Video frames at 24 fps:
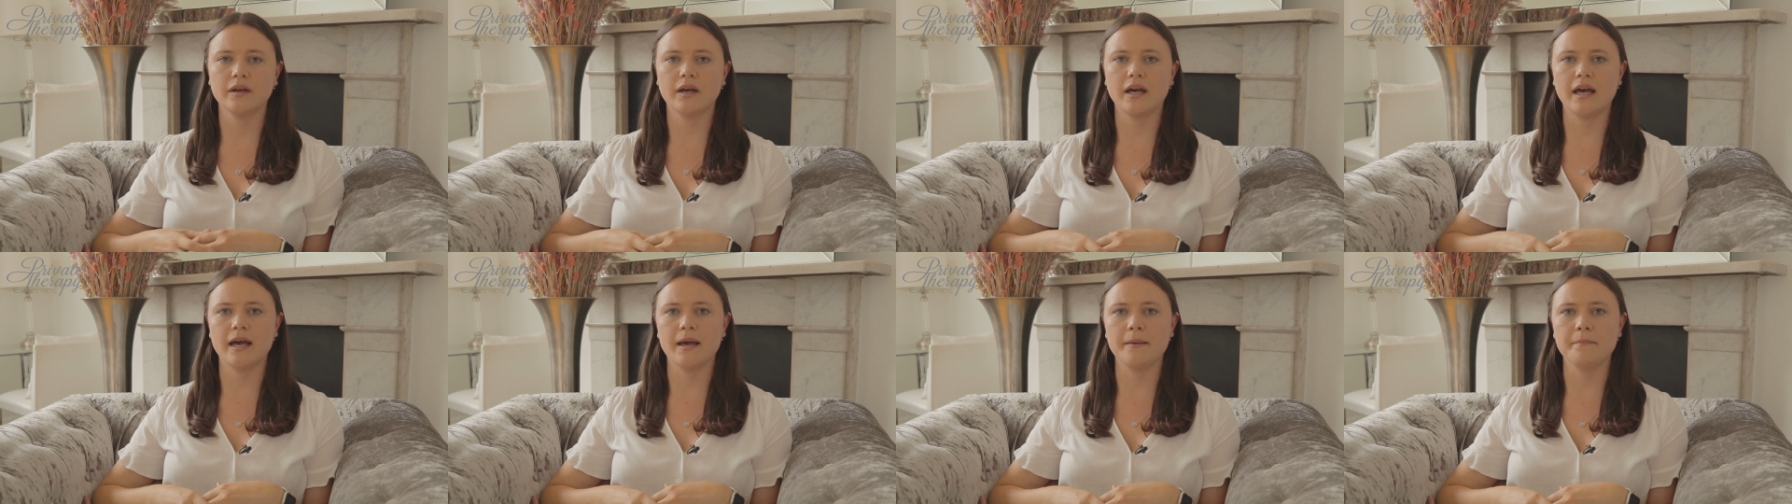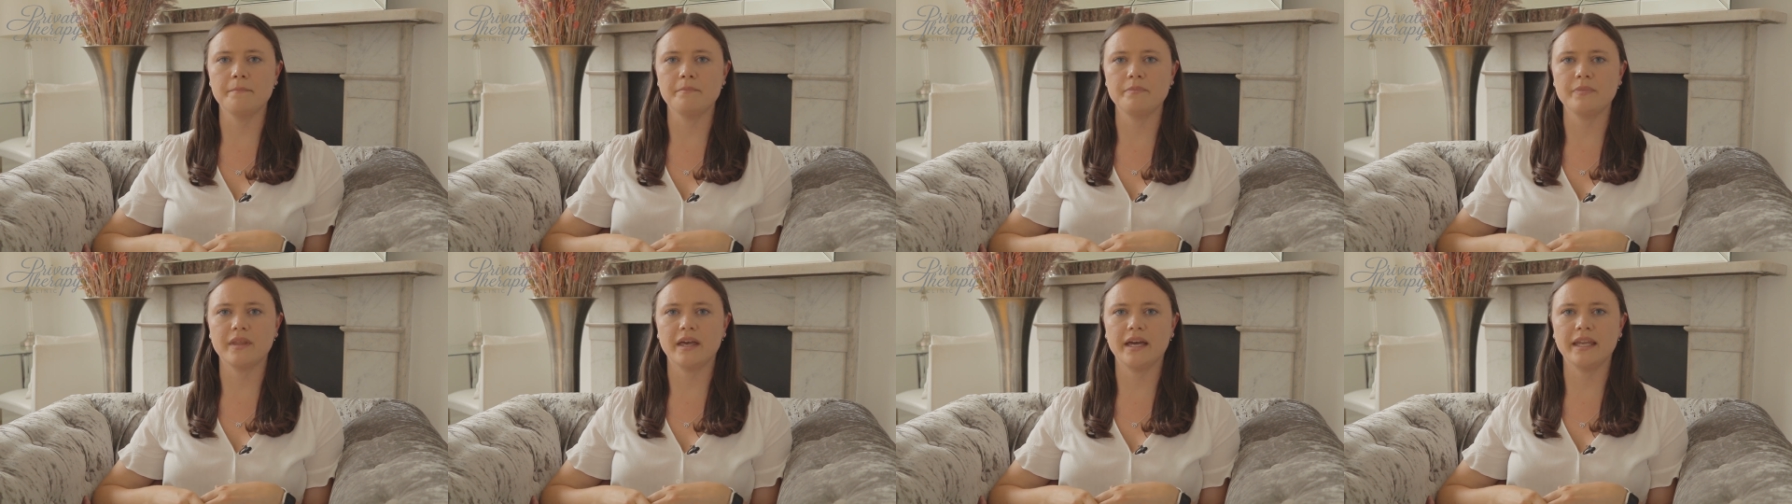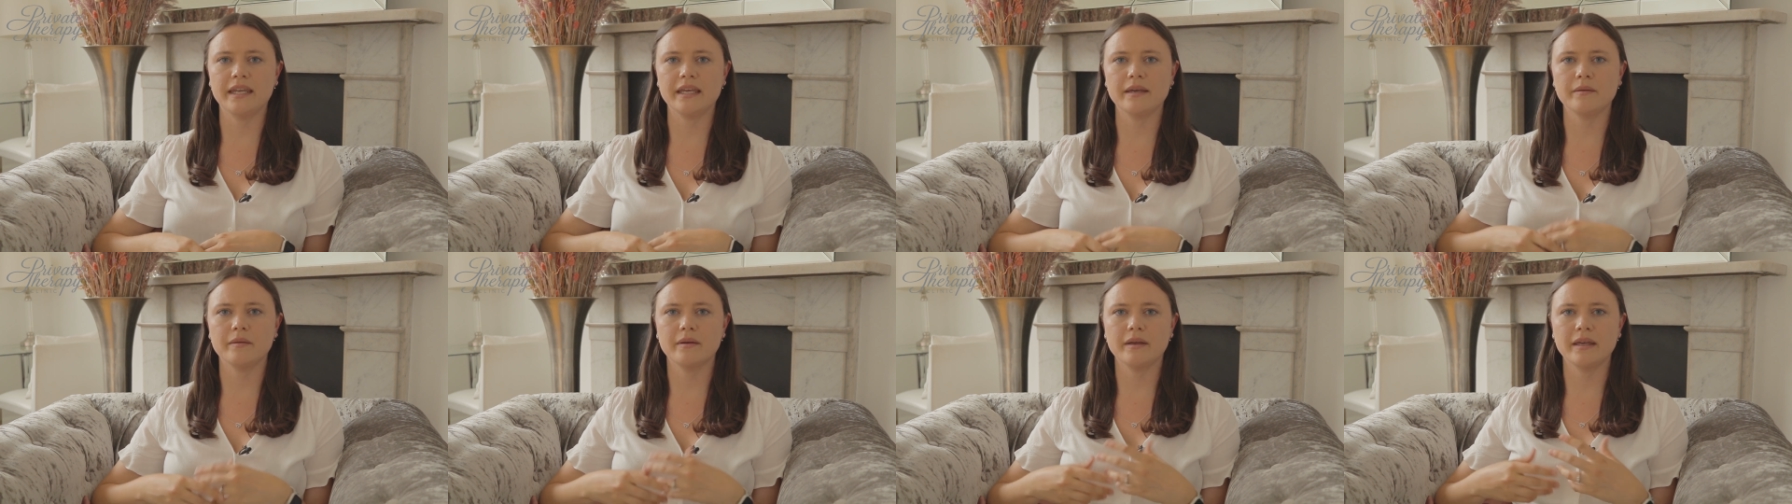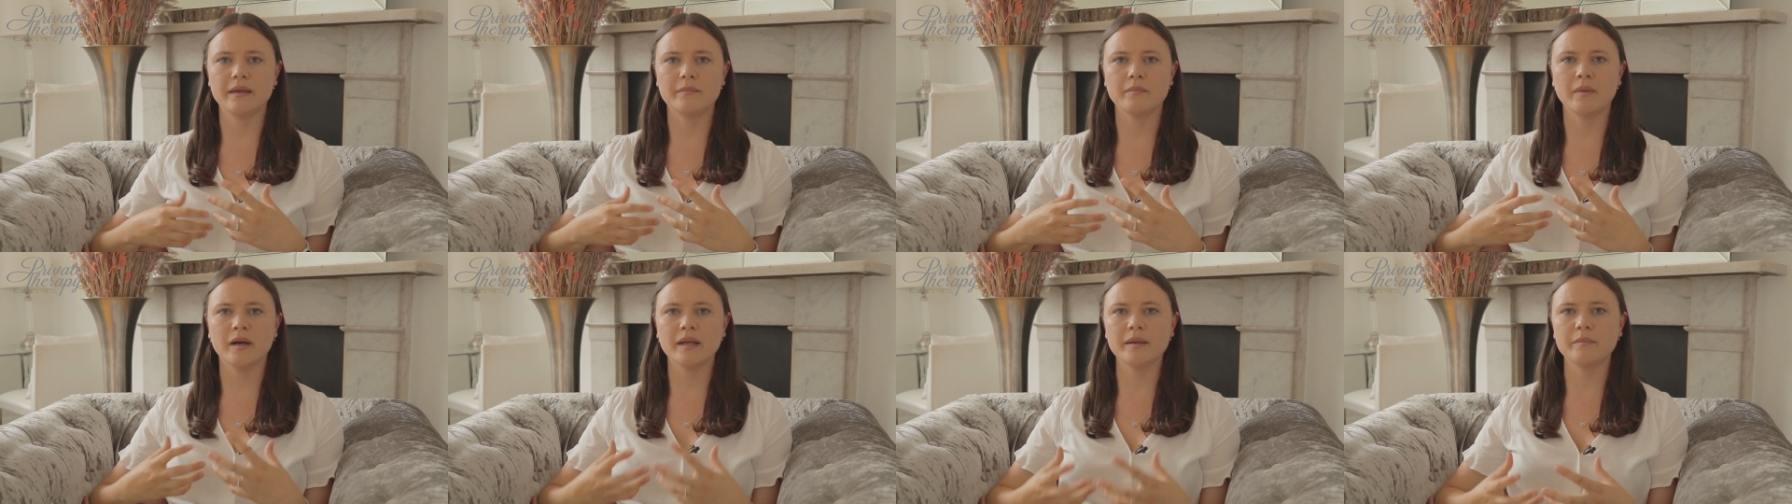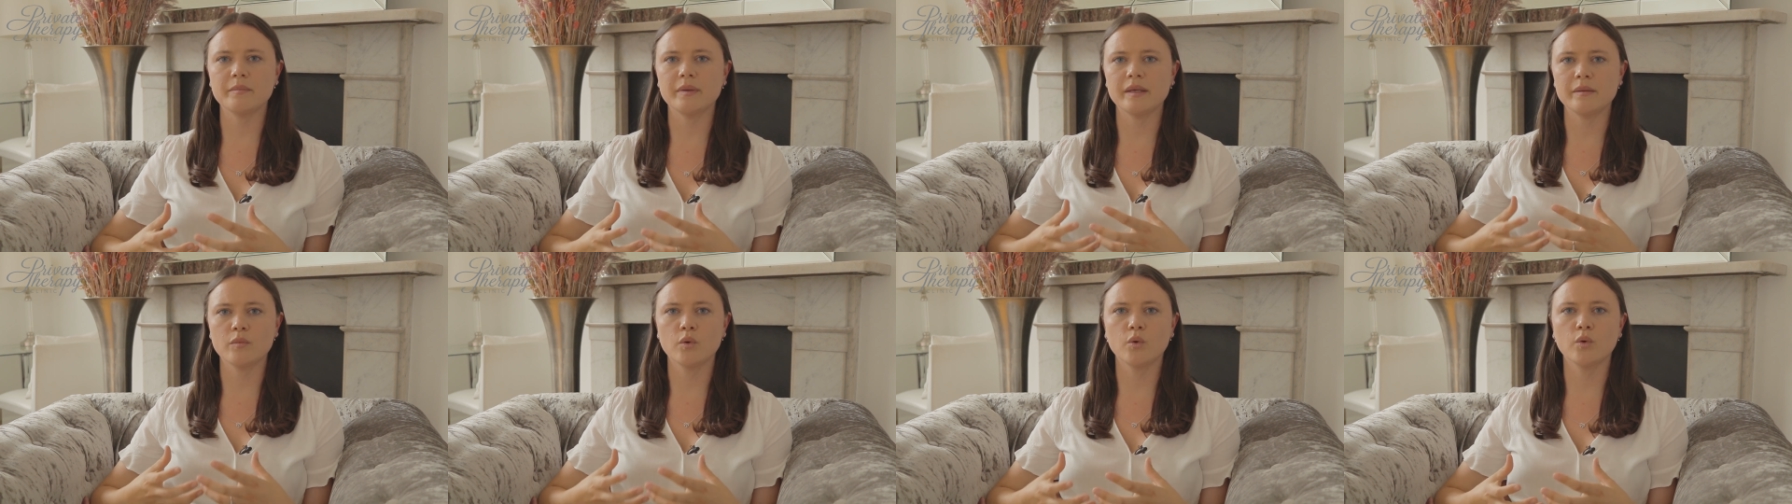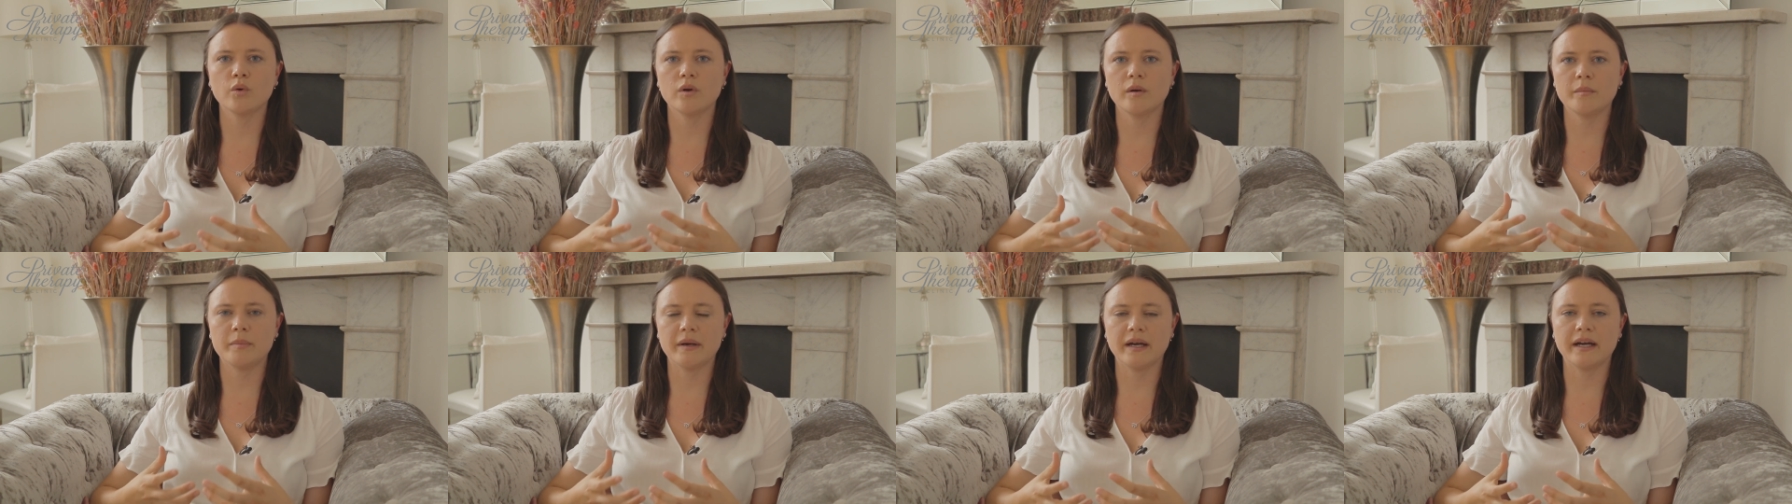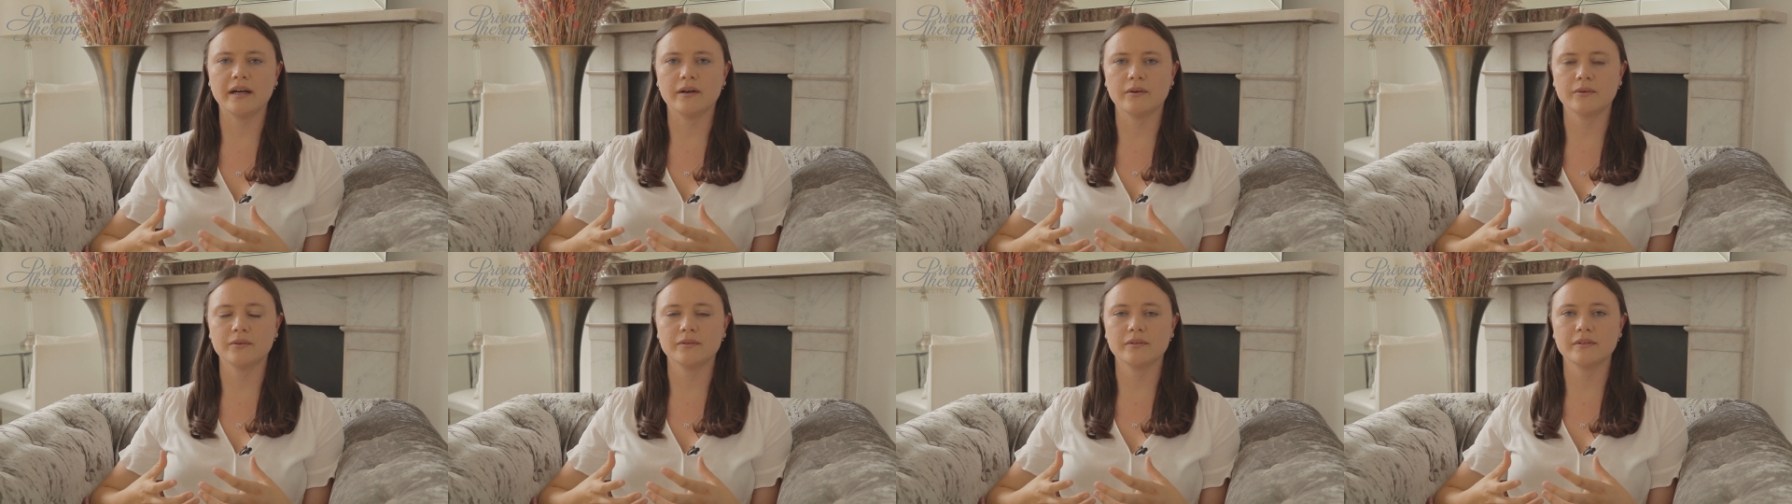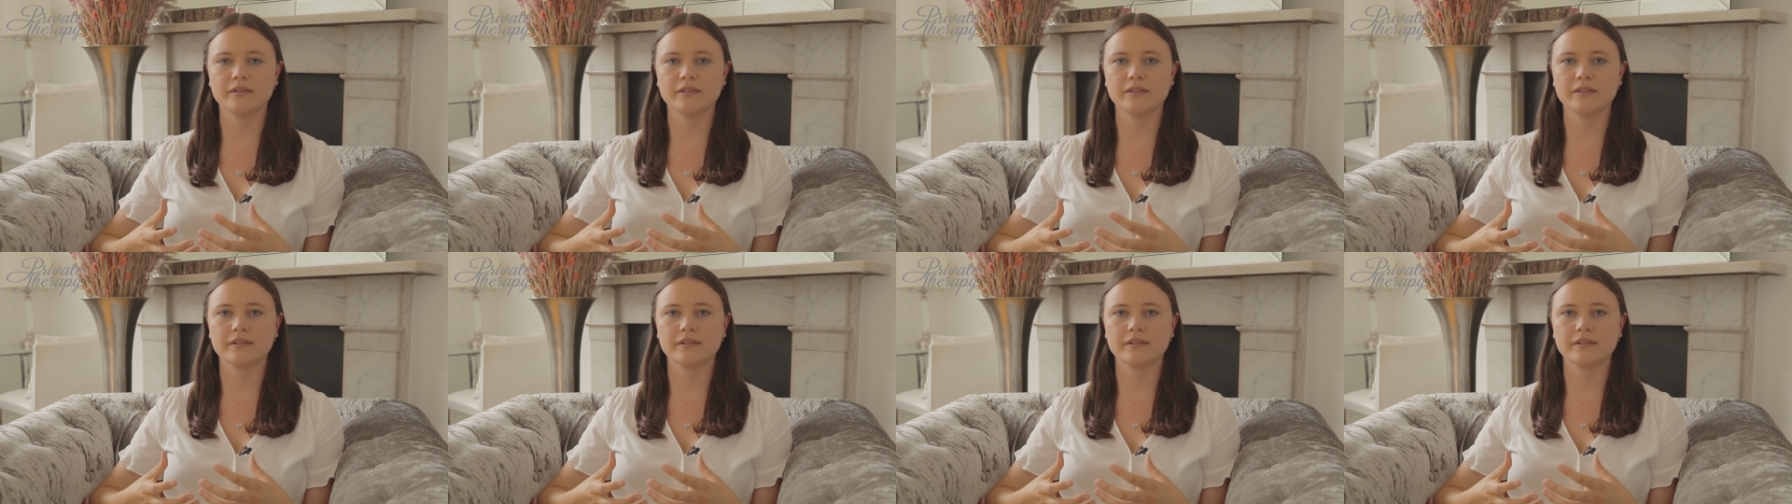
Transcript: Um, and it, it might be more about